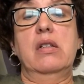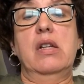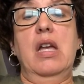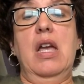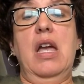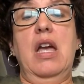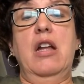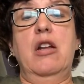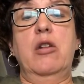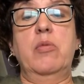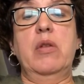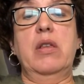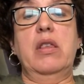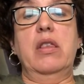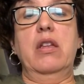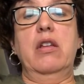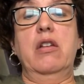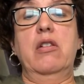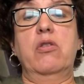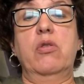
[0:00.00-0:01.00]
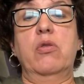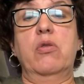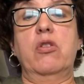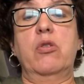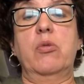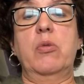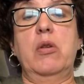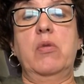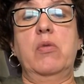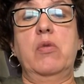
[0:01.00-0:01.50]
Annabeth leaned
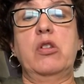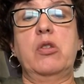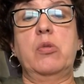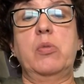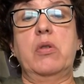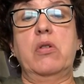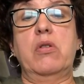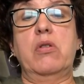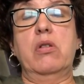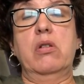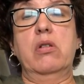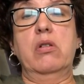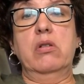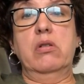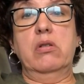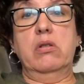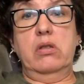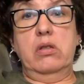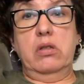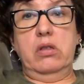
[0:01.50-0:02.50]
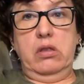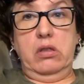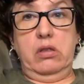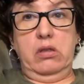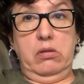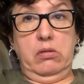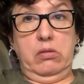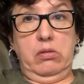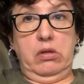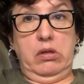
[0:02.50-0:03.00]
towards me and whispered,
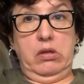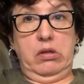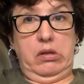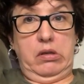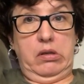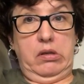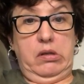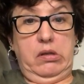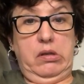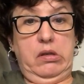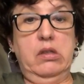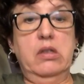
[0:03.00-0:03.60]
You would?